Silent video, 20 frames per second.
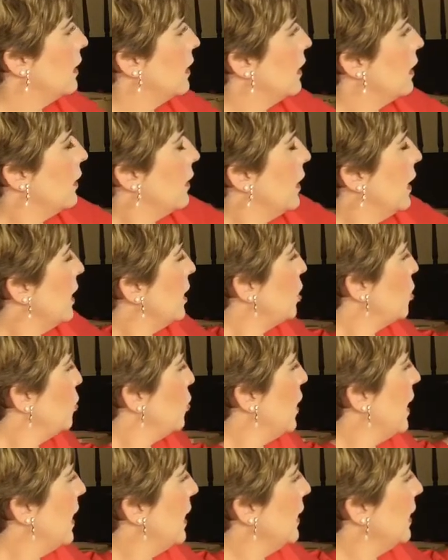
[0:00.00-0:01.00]
This one,
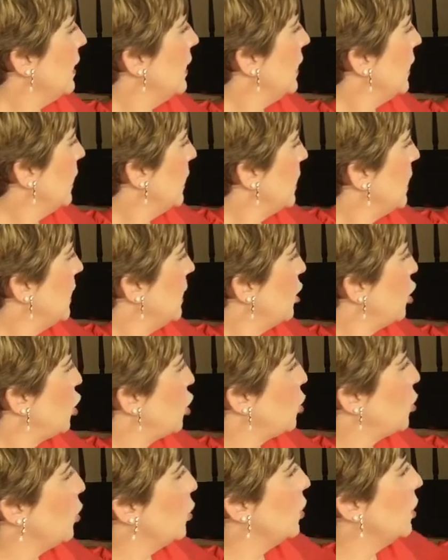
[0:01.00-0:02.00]
is it
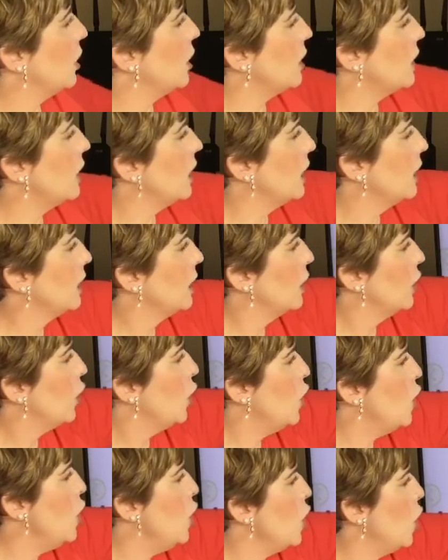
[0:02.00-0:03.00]
short,
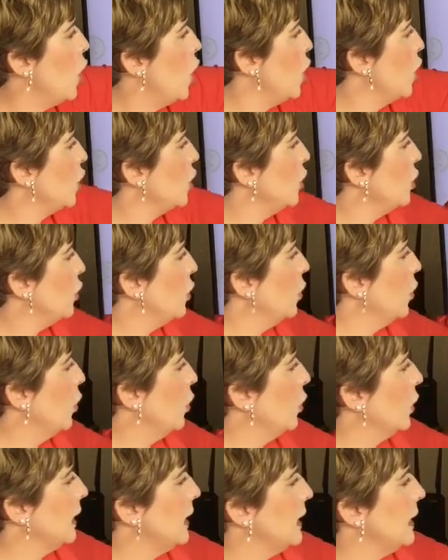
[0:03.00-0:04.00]
long, or
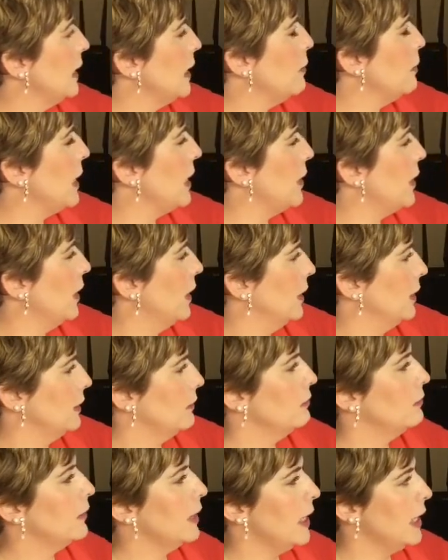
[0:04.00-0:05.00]
in the middle?
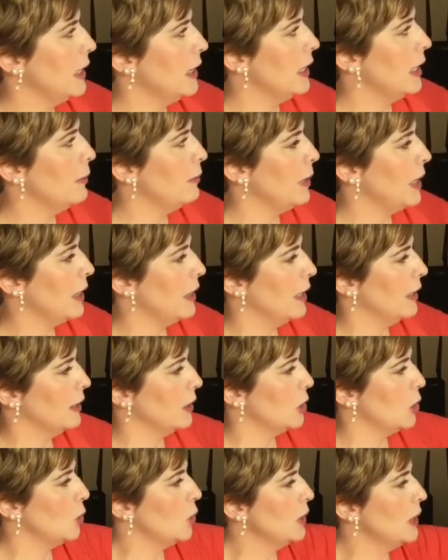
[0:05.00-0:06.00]
In the middle,
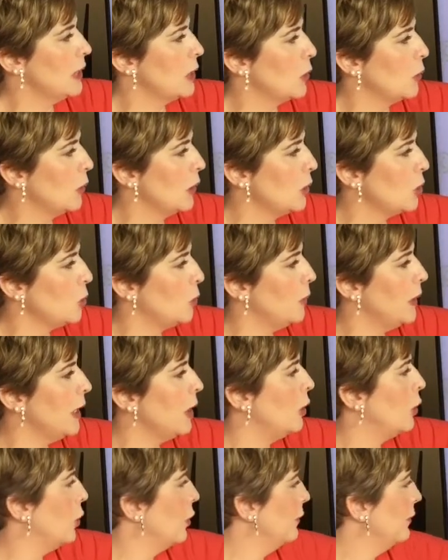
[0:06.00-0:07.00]
so it's going to be
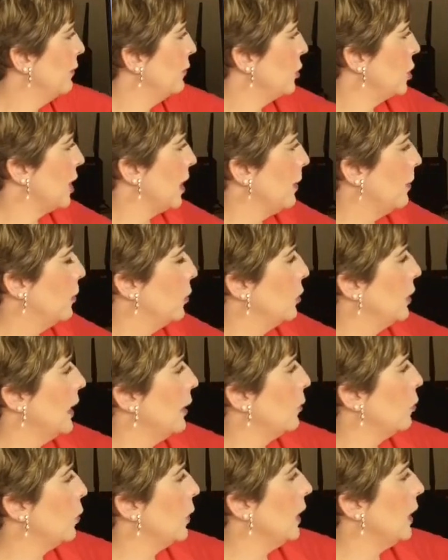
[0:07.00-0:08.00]
comfortable.
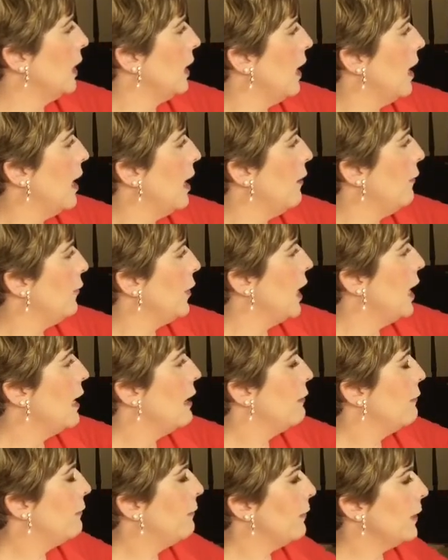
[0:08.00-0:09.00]
And we have
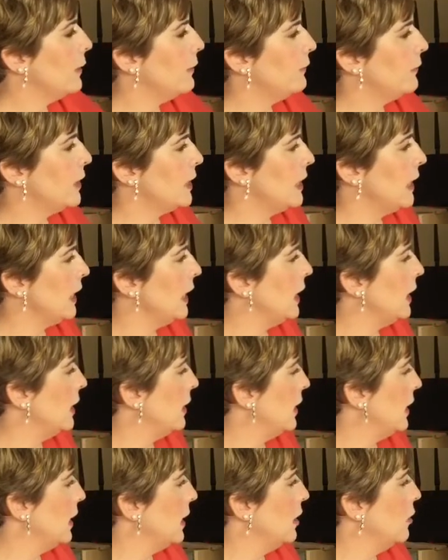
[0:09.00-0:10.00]
15
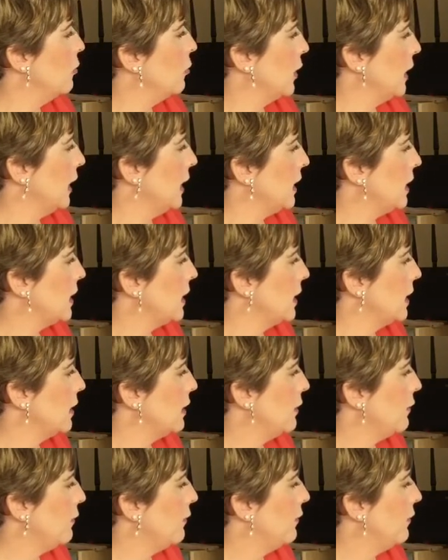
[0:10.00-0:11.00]
degrees,
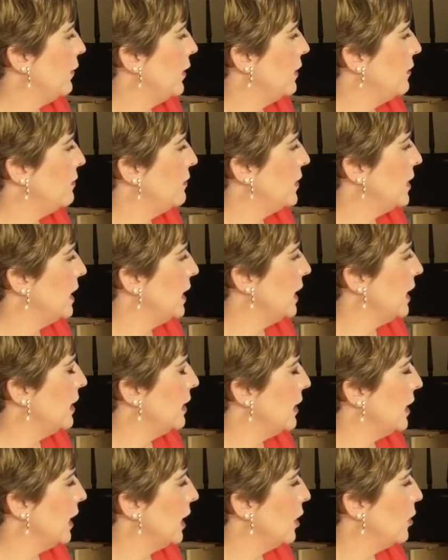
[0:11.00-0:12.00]
15
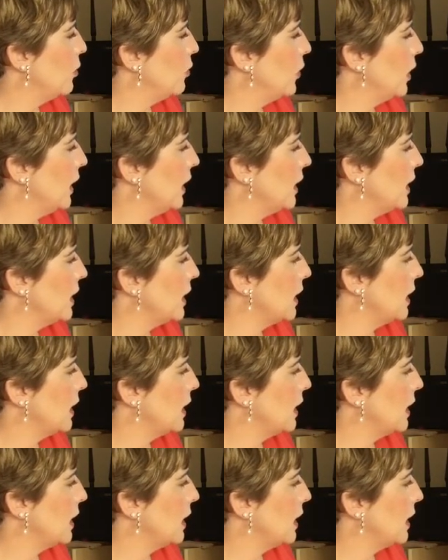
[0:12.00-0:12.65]
degrees.